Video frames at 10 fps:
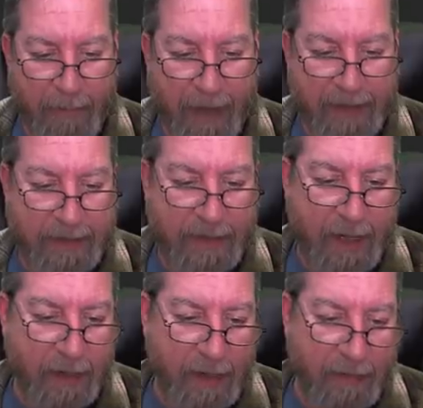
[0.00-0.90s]
my
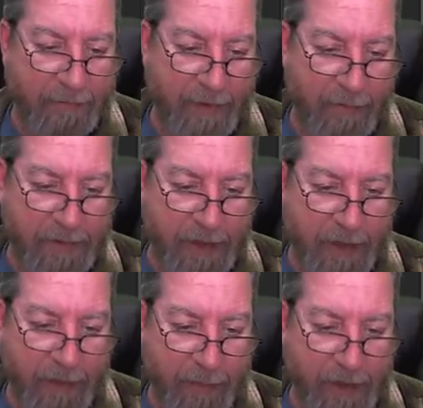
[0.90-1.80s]
style? I've never seen
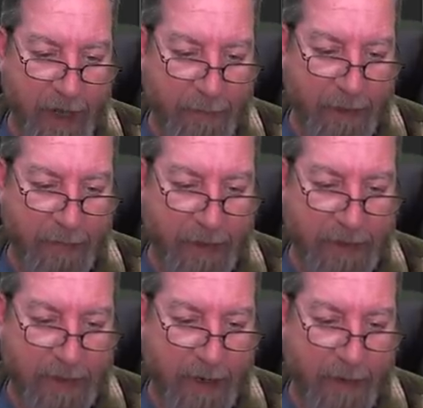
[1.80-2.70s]
anyone copying my
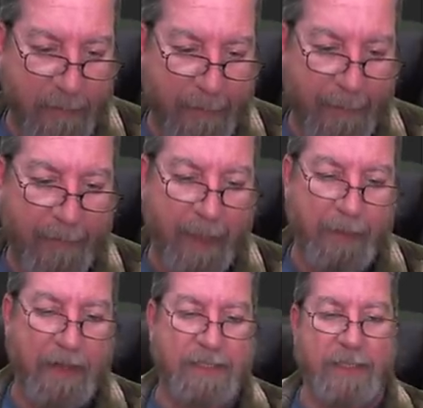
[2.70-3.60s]
style. I
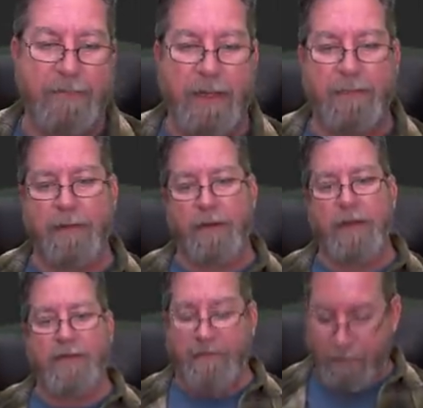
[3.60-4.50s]
mean, I see people
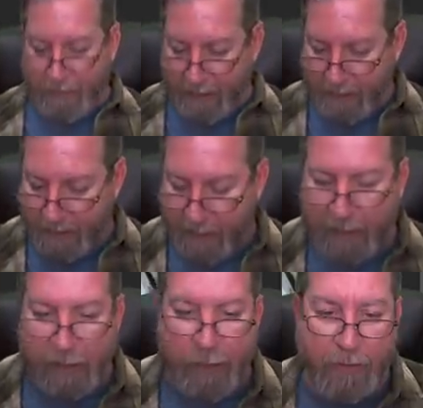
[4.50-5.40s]
learning from my
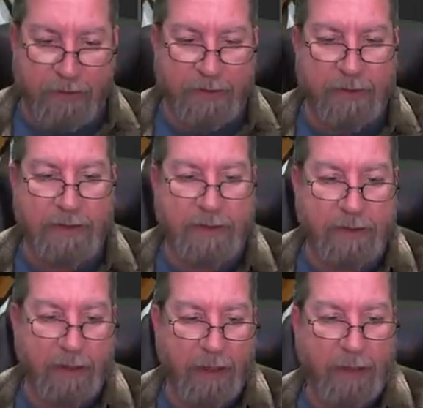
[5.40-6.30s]

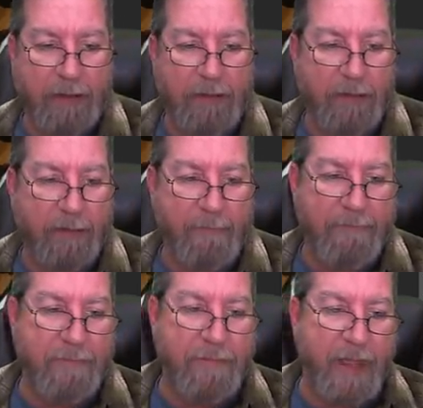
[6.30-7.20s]
courses, and
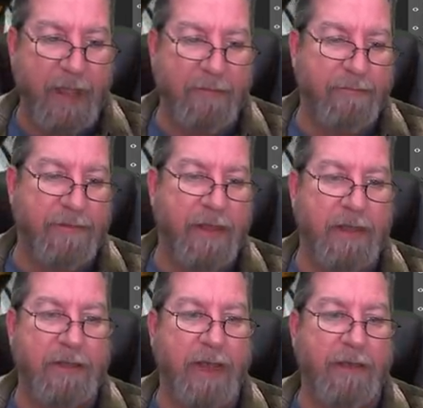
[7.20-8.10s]
that
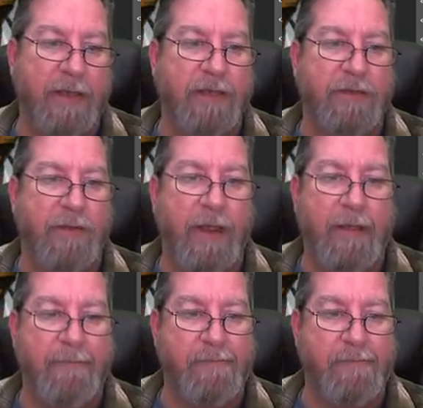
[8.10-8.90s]
thing I think is great